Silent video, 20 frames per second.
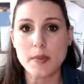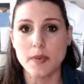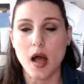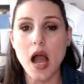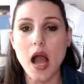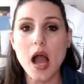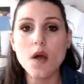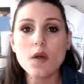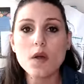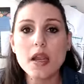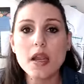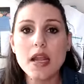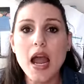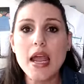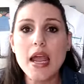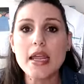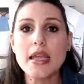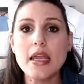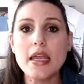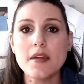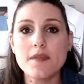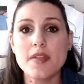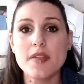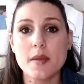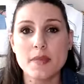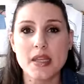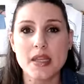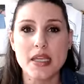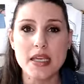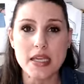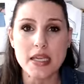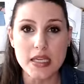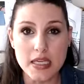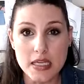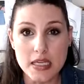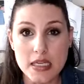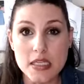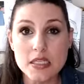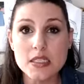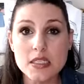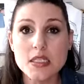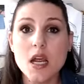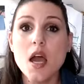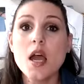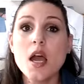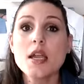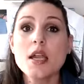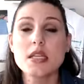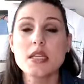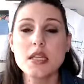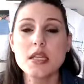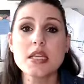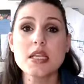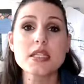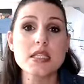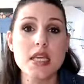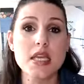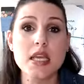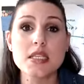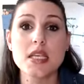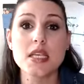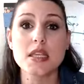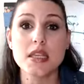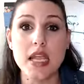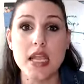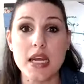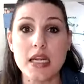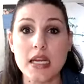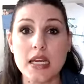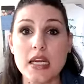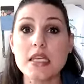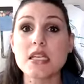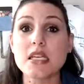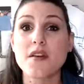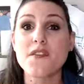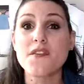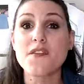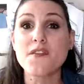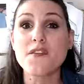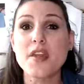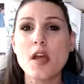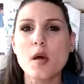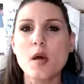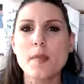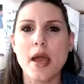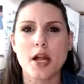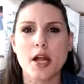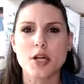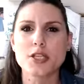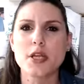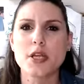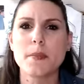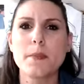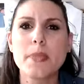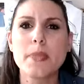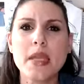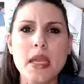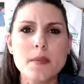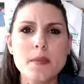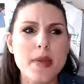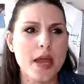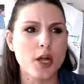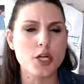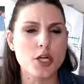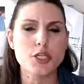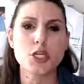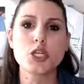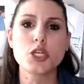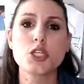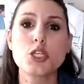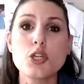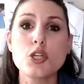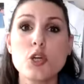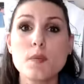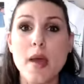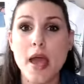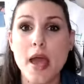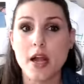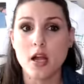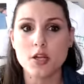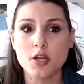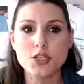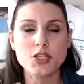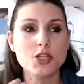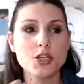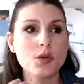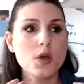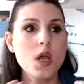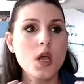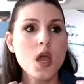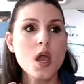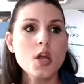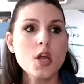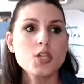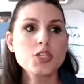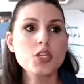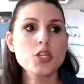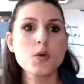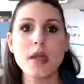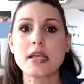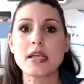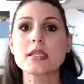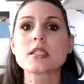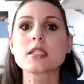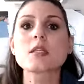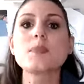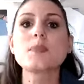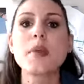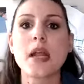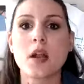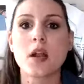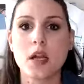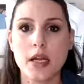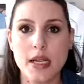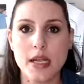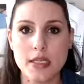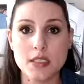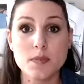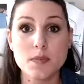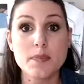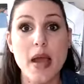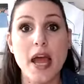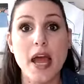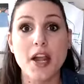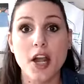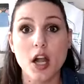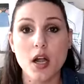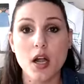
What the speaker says: How can I give them the keys to these things that they need to feel better, to be better, to do better, to experience better,